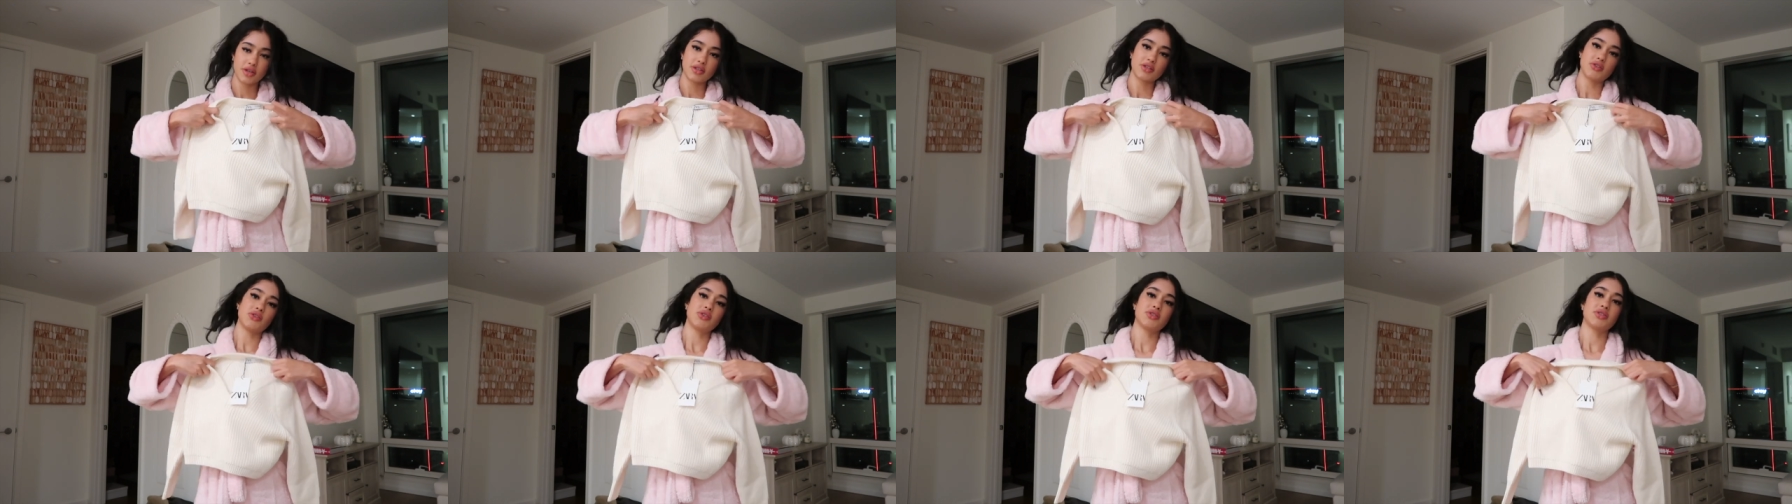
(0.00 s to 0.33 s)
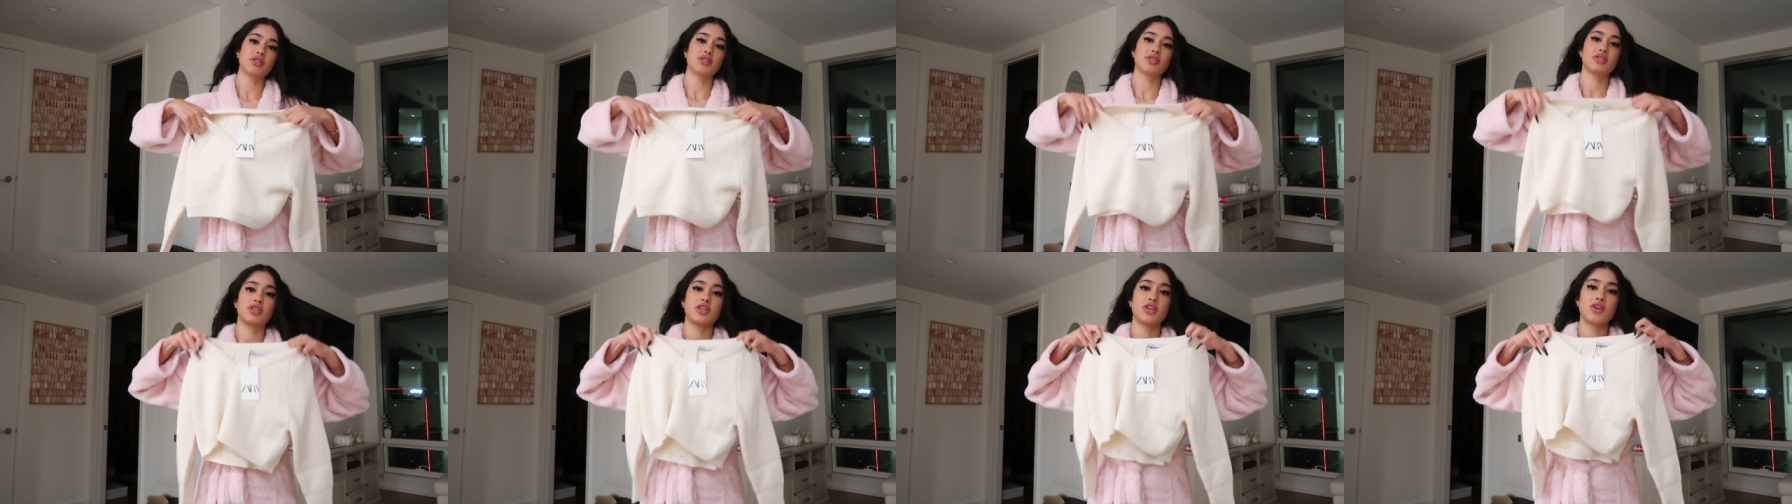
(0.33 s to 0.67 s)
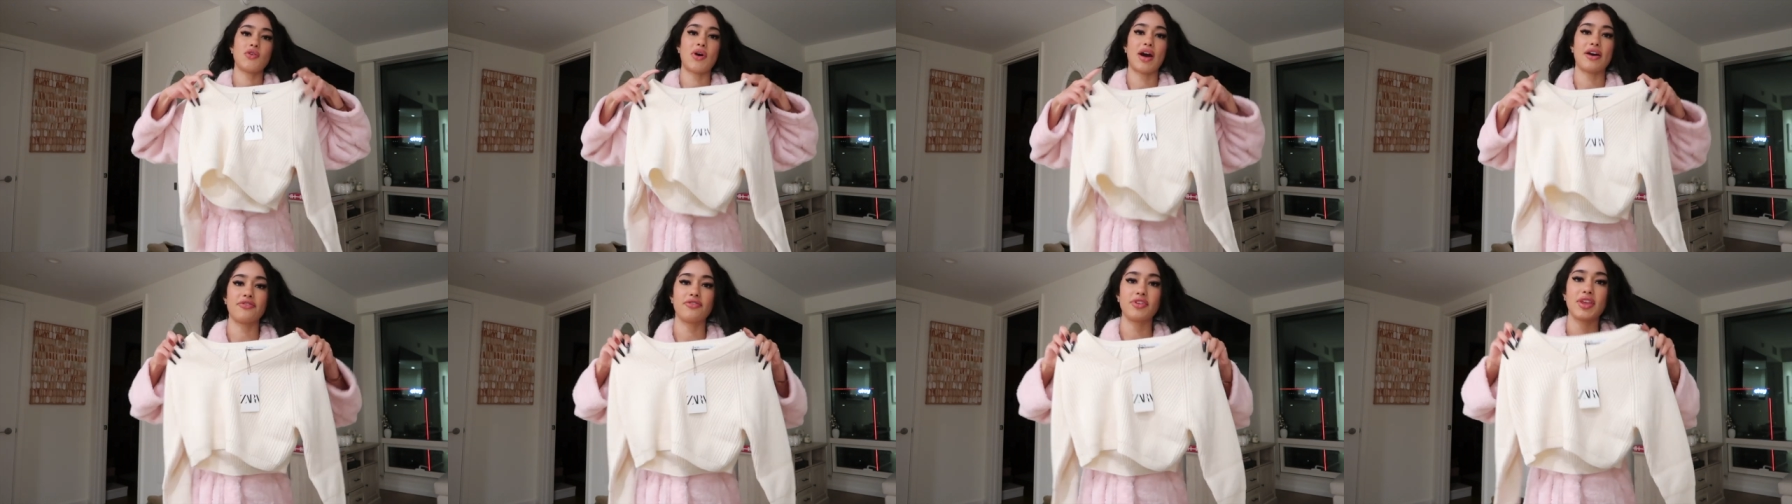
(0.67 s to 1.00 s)
So this is cute.
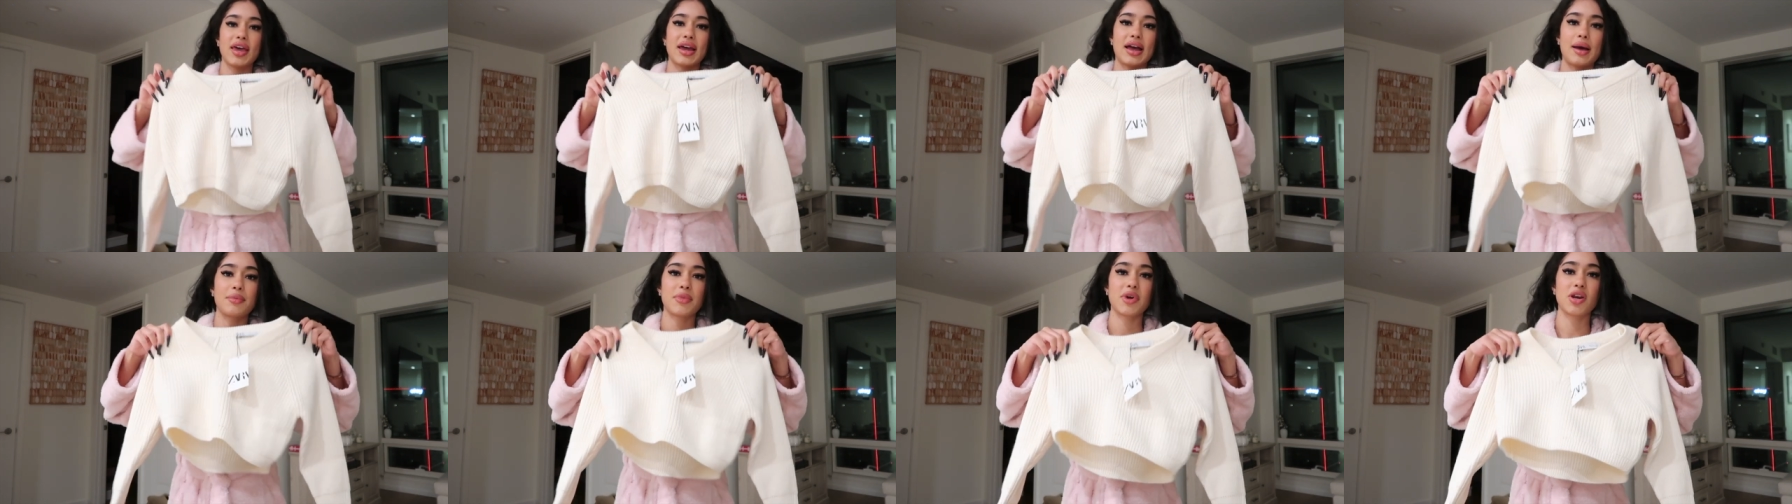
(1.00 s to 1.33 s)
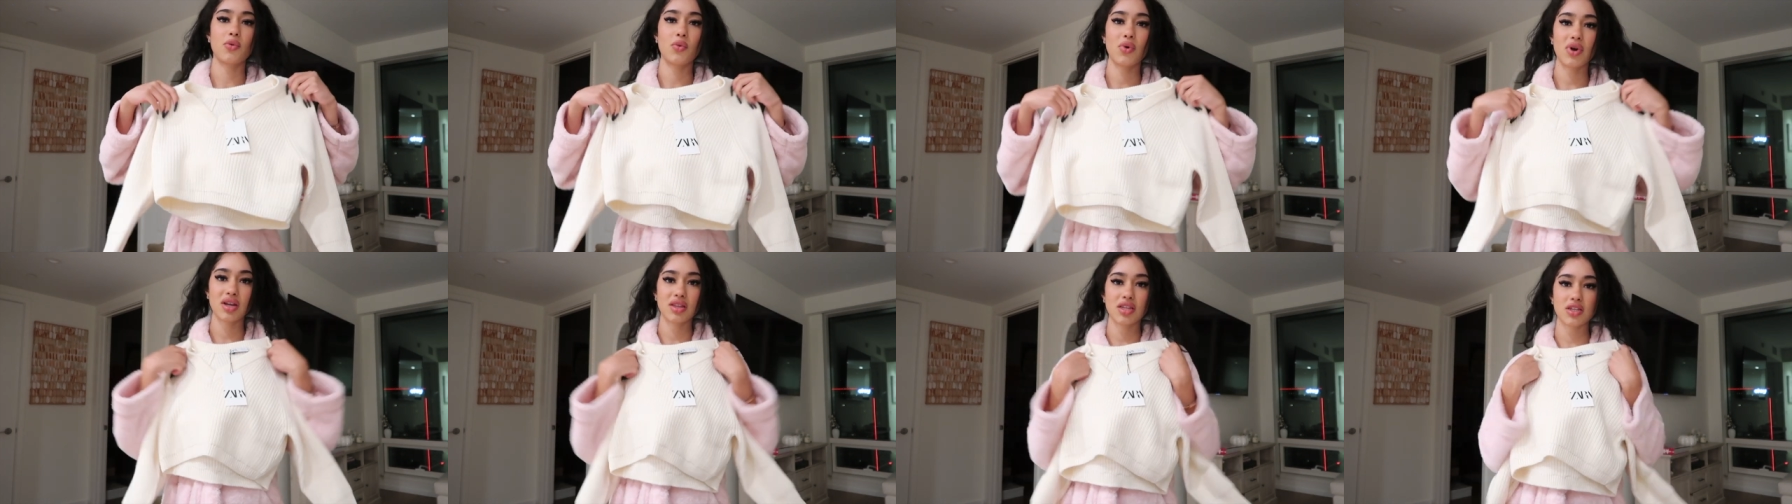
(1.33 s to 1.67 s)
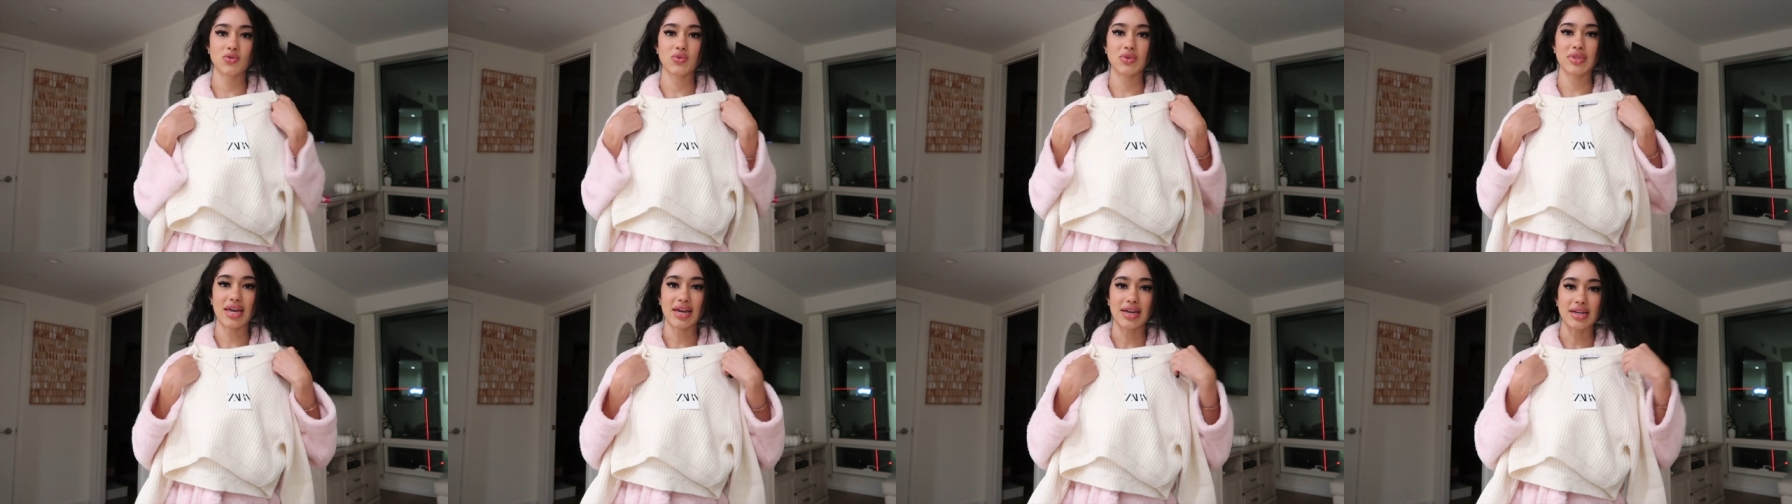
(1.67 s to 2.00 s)
I feel like I'm going to wear
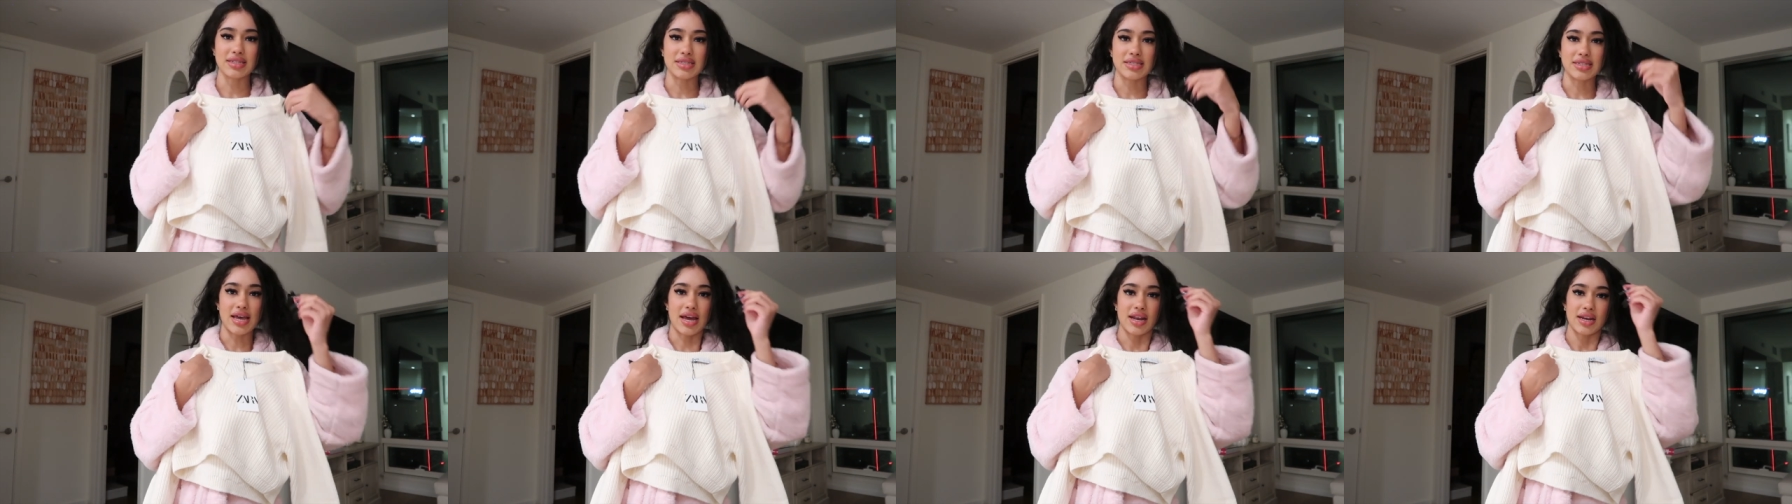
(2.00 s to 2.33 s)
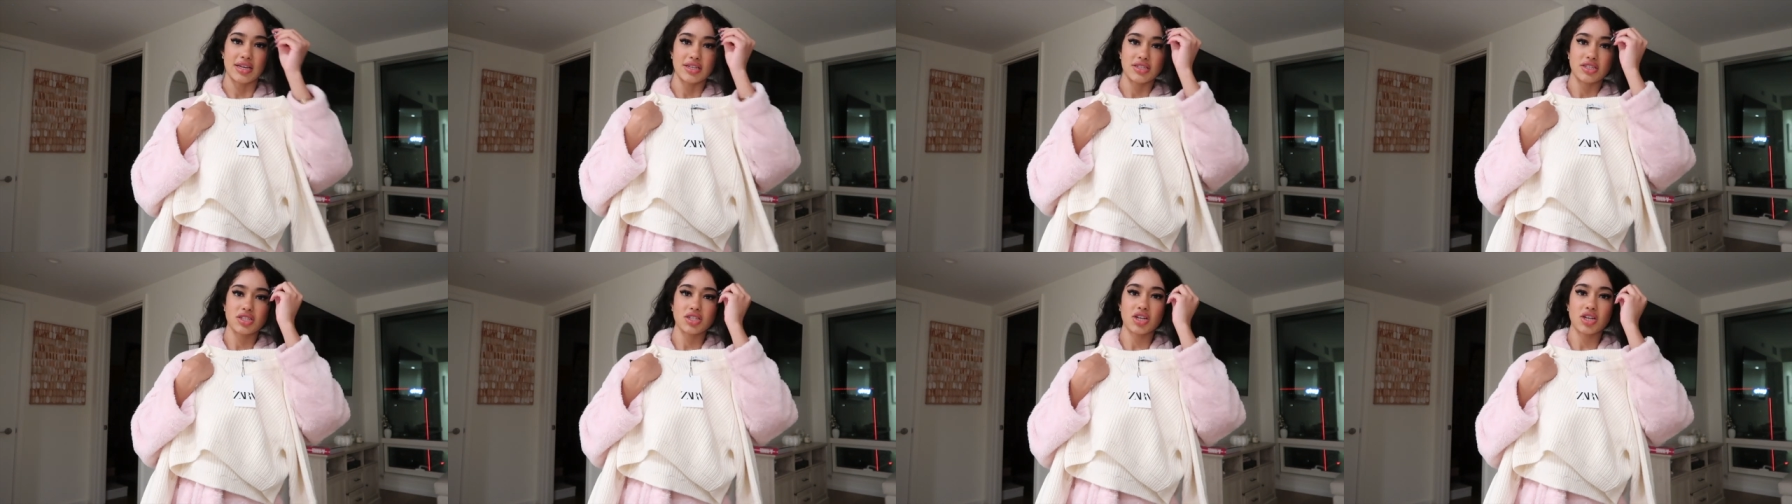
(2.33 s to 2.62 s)
this with like a tennis